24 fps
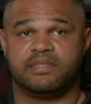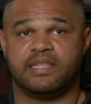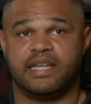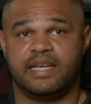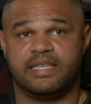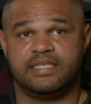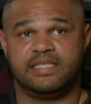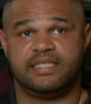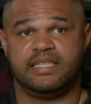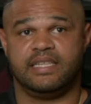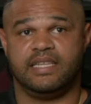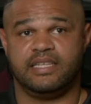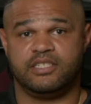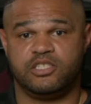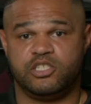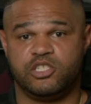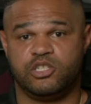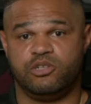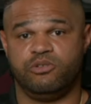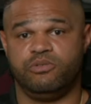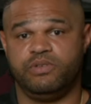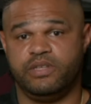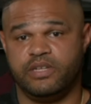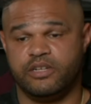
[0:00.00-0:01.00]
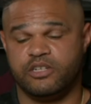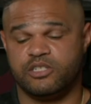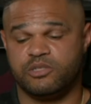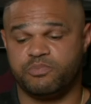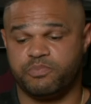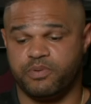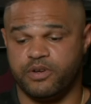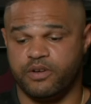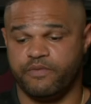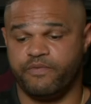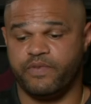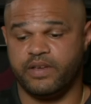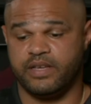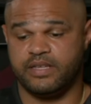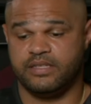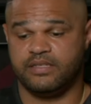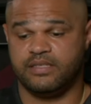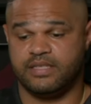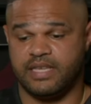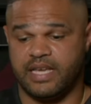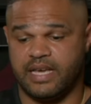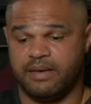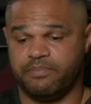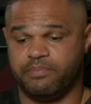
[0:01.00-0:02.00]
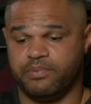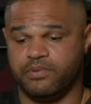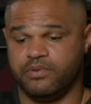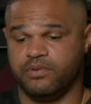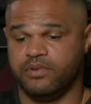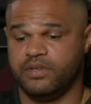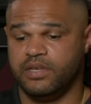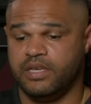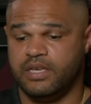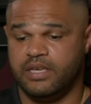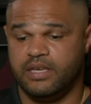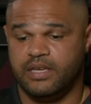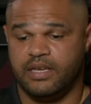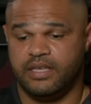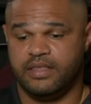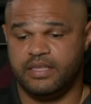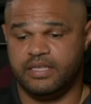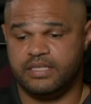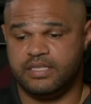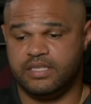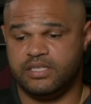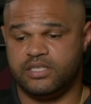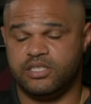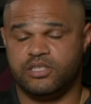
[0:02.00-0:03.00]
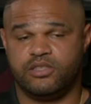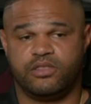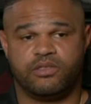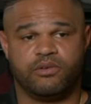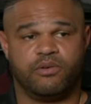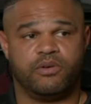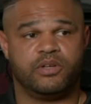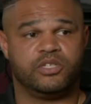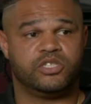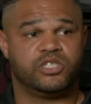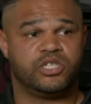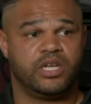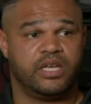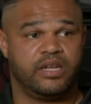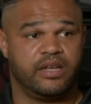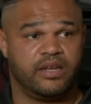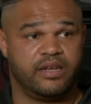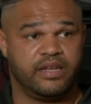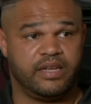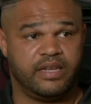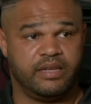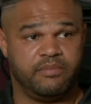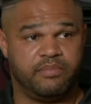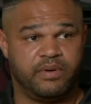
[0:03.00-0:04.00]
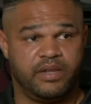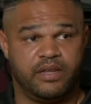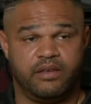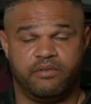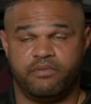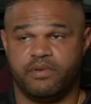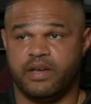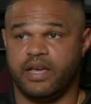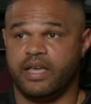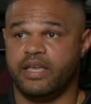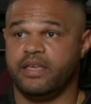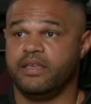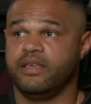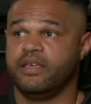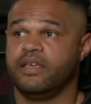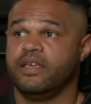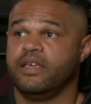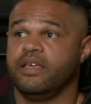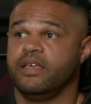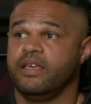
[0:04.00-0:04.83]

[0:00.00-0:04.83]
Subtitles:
And I've seen it 2 years, perfect example. And this isn't throwing shade on anybody, right?